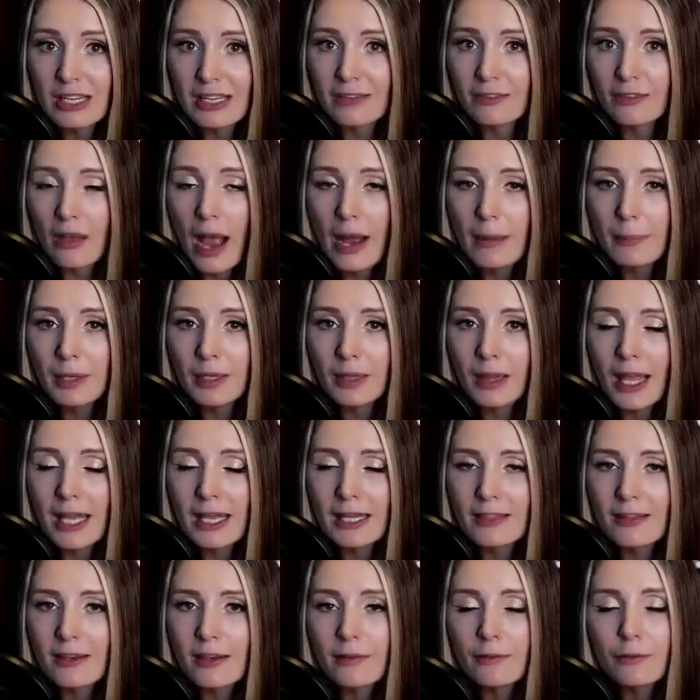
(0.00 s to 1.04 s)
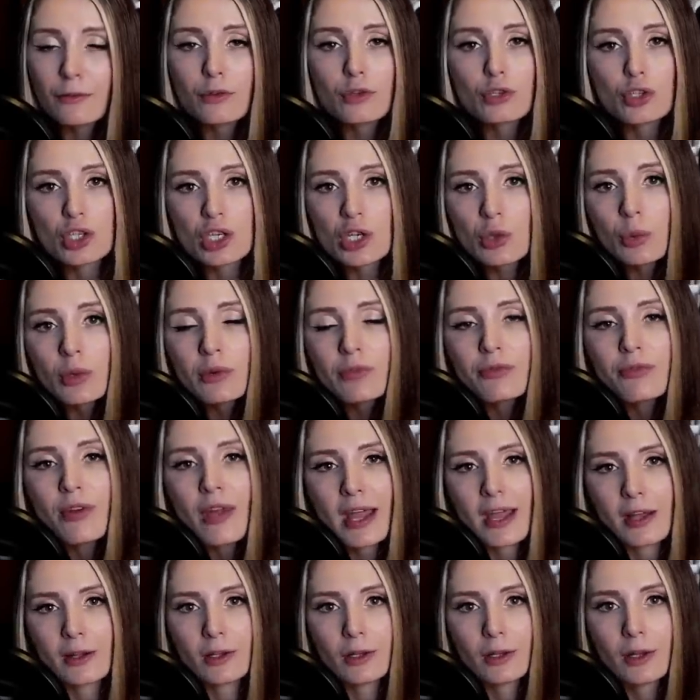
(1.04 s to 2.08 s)
assignment like this, she would
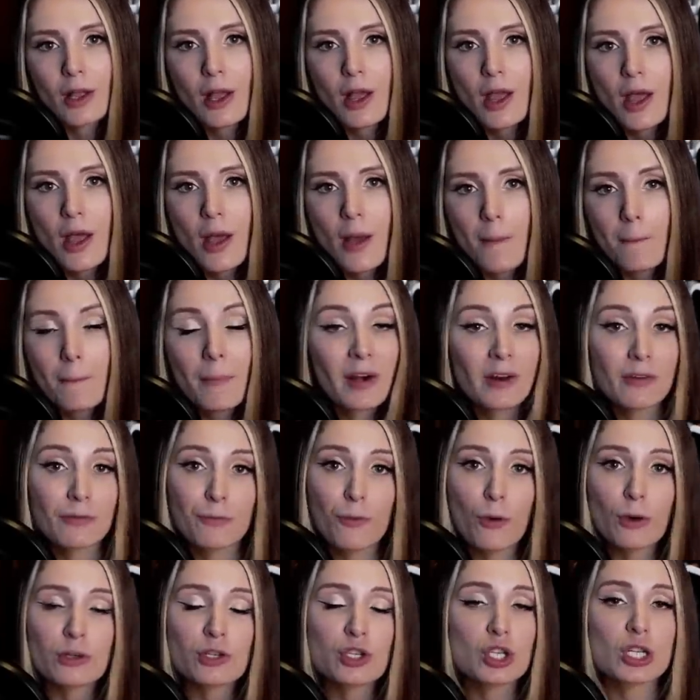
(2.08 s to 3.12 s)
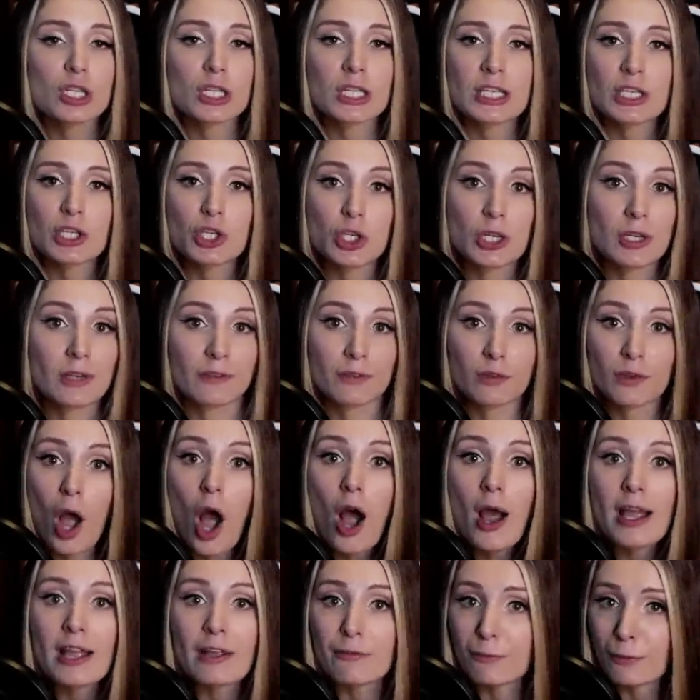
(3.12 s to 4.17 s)
fail. But unfortunately, she is
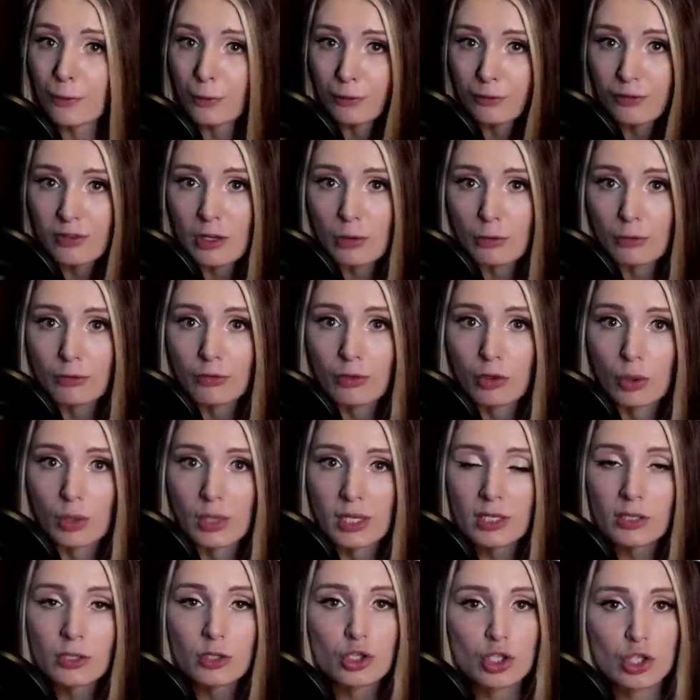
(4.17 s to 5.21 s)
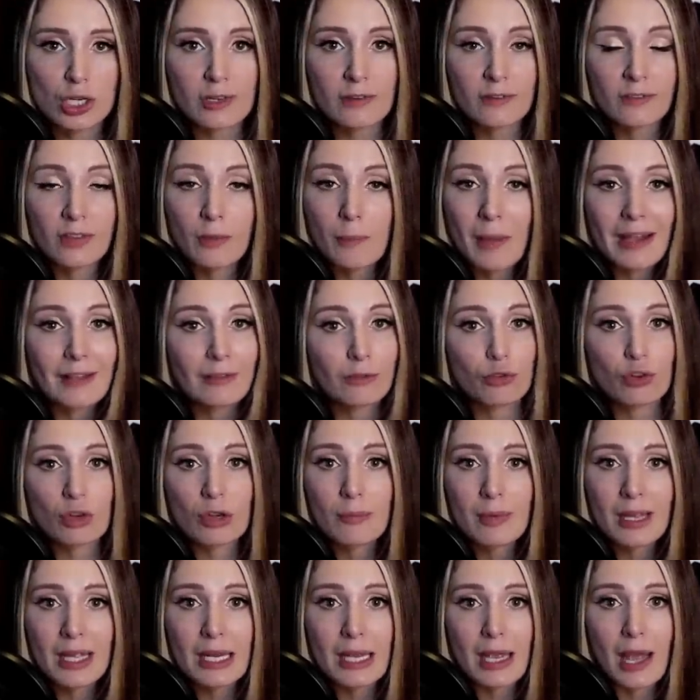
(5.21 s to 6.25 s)
not a first year student. She's the mainstream
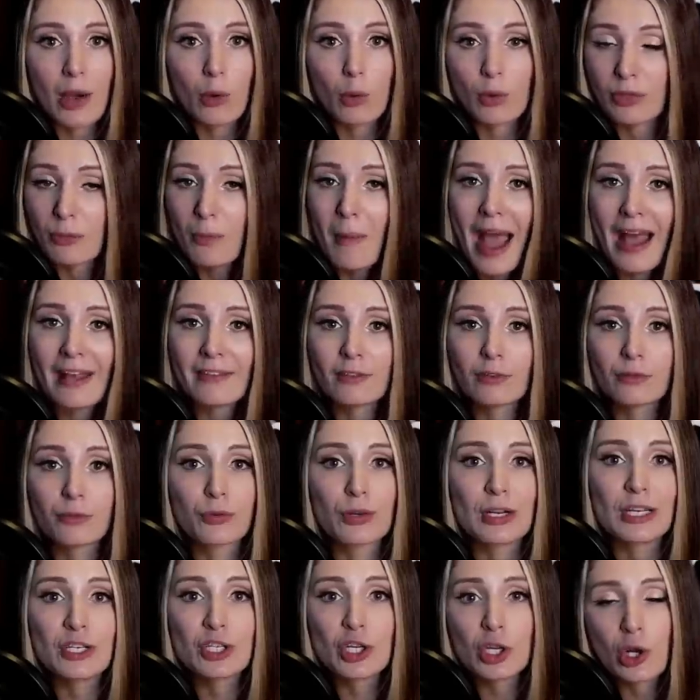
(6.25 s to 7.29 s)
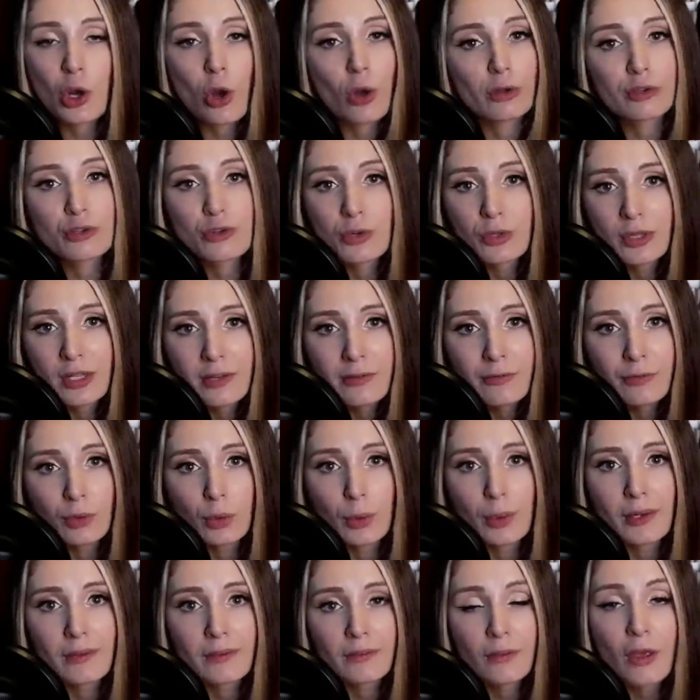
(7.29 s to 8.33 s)
media with massive reach and cultural
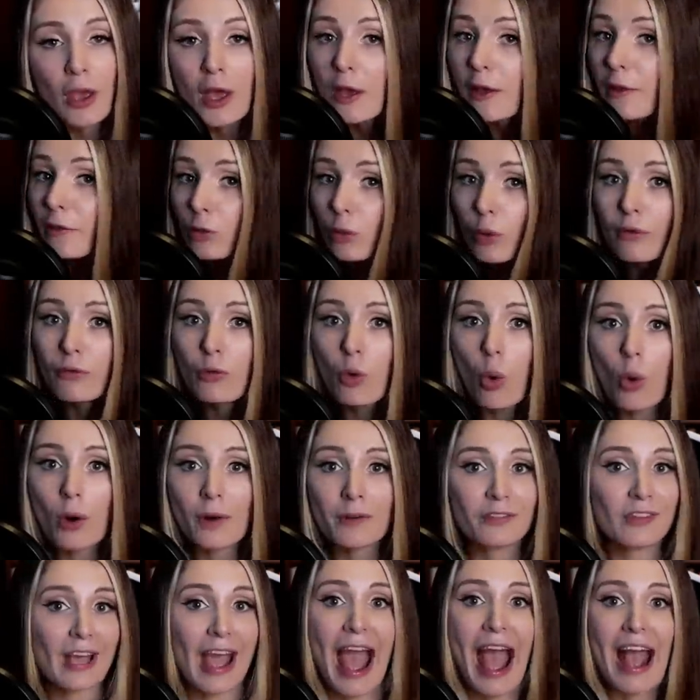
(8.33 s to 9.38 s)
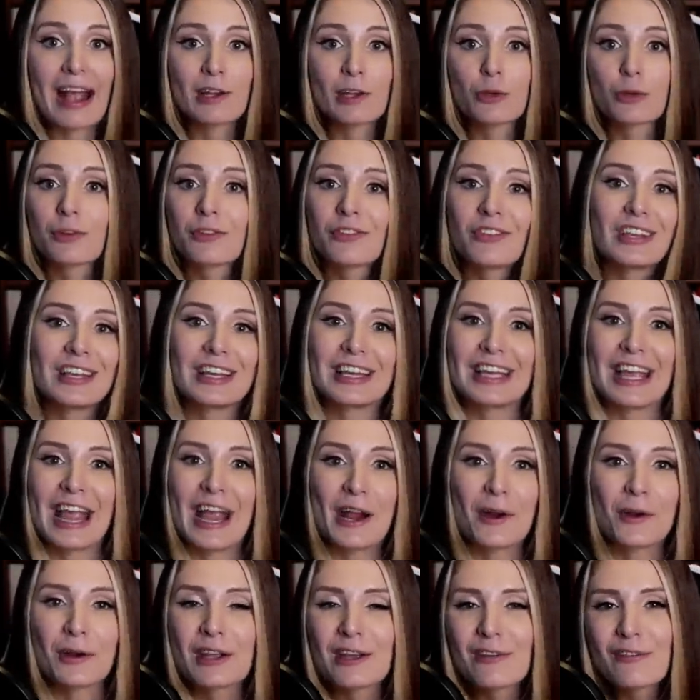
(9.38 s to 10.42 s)
influence. So, of course, accuracy and
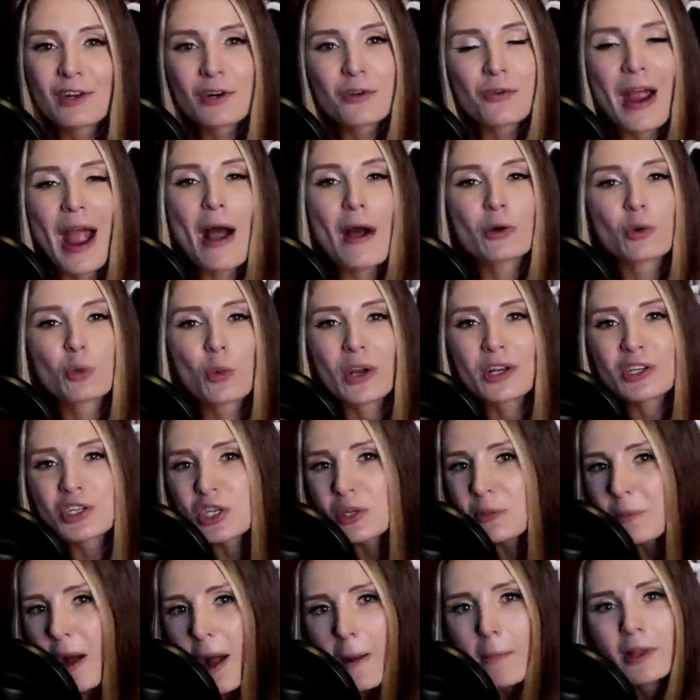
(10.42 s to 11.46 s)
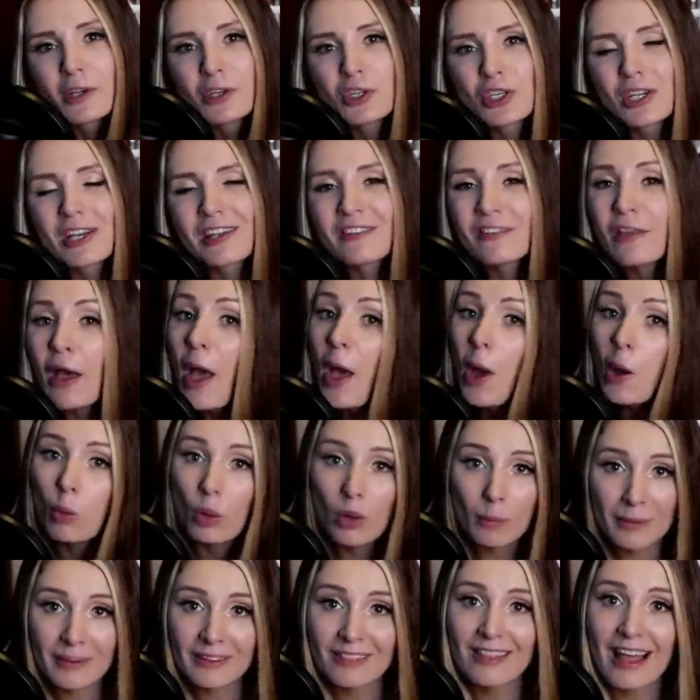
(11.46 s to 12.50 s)
care given around what she publishes will
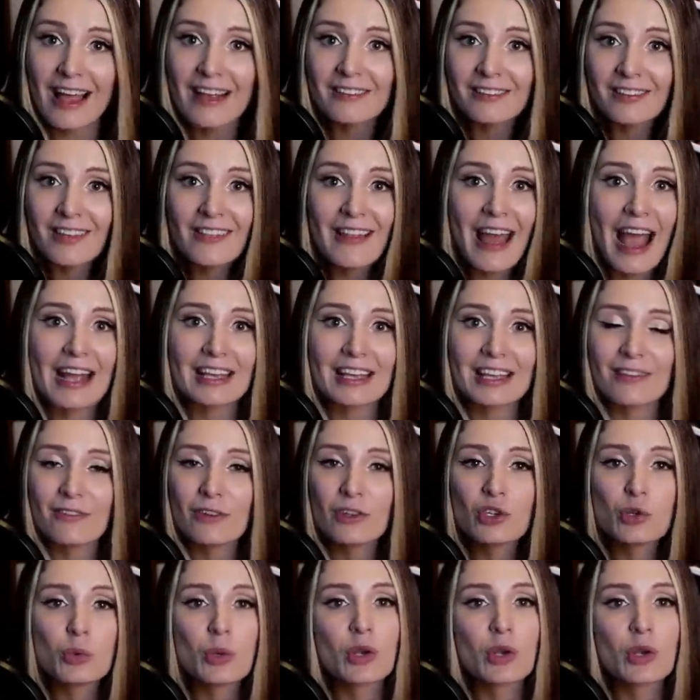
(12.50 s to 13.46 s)
be less than that given to a